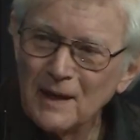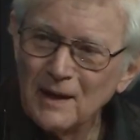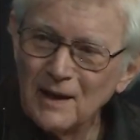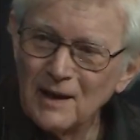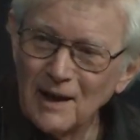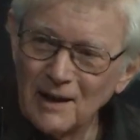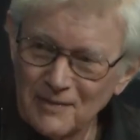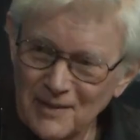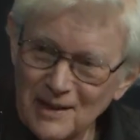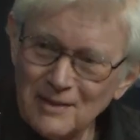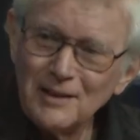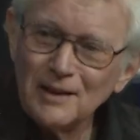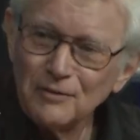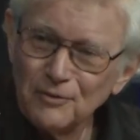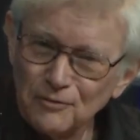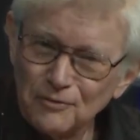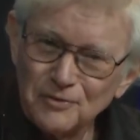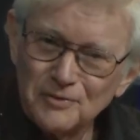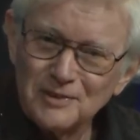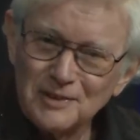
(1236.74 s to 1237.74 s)
And then
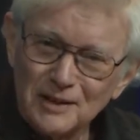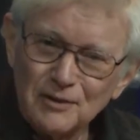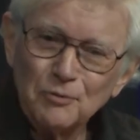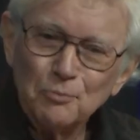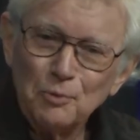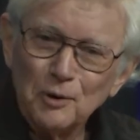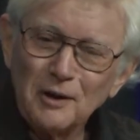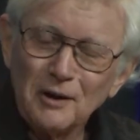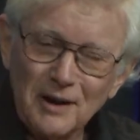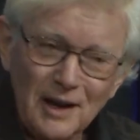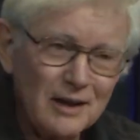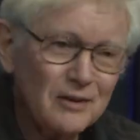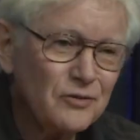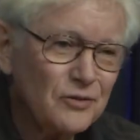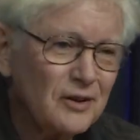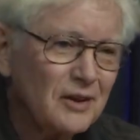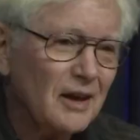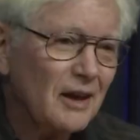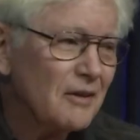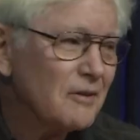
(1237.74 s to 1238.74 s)
let's put our heads
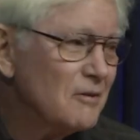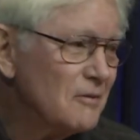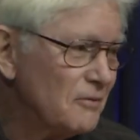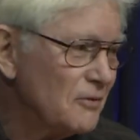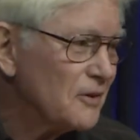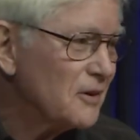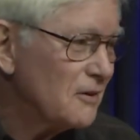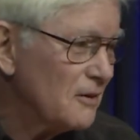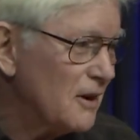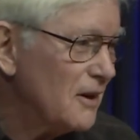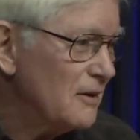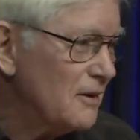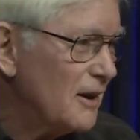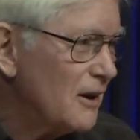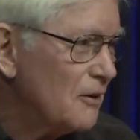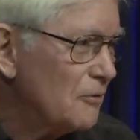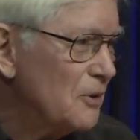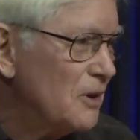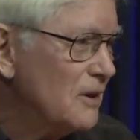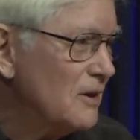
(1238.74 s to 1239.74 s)
together and figure out
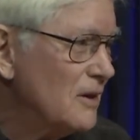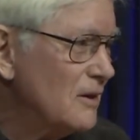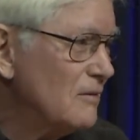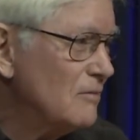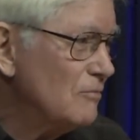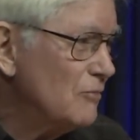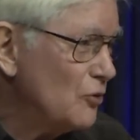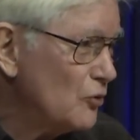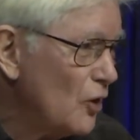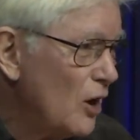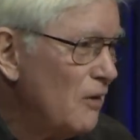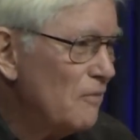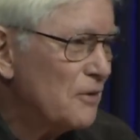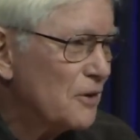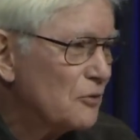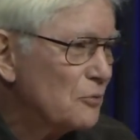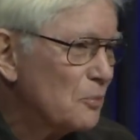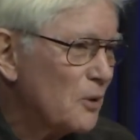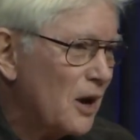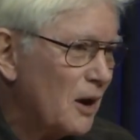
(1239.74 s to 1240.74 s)
how we can solve
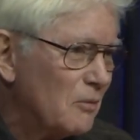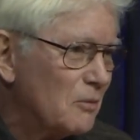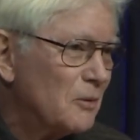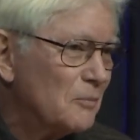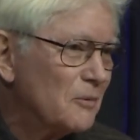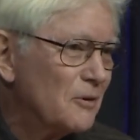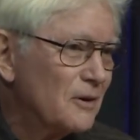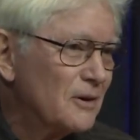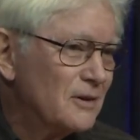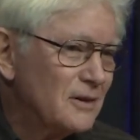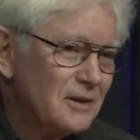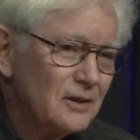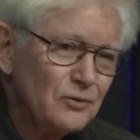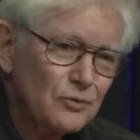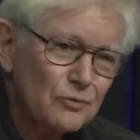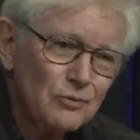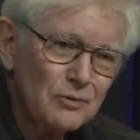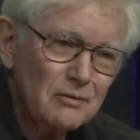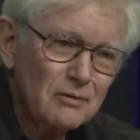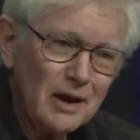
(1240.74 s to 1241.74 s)
this problem, or at least
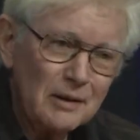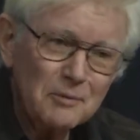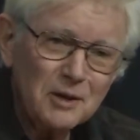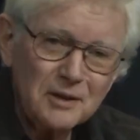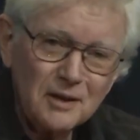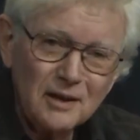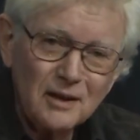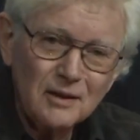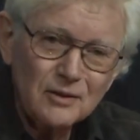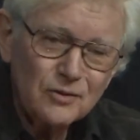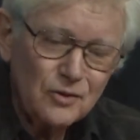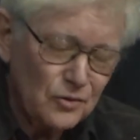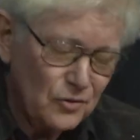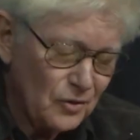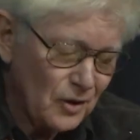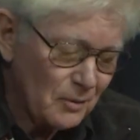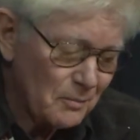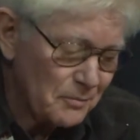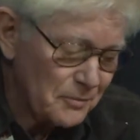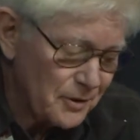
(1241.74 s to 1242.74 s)
remedy it to
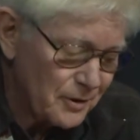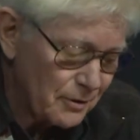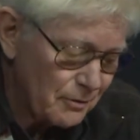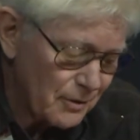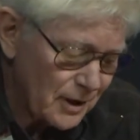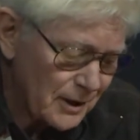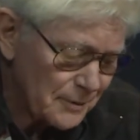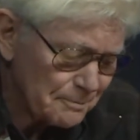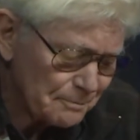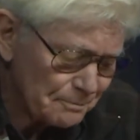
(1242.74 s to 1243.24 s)
some degree.